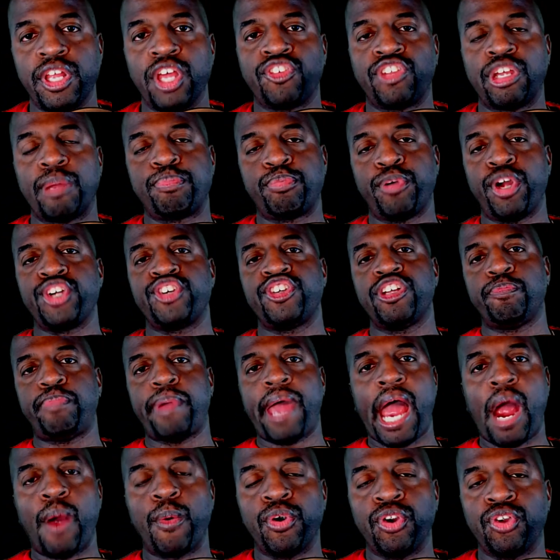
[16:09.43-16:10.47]
a separation of
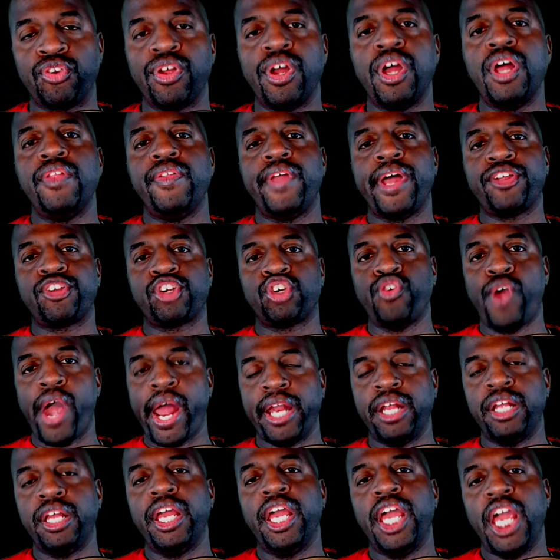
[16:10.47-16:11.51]
powers that's
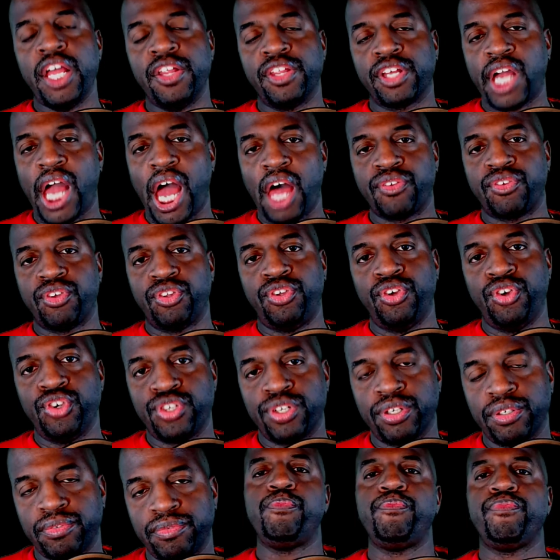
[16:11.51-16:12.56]
granted in the
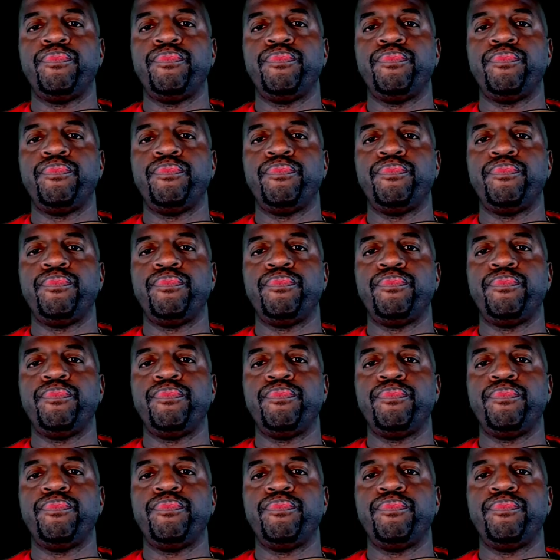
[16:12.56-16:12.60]
Constitution.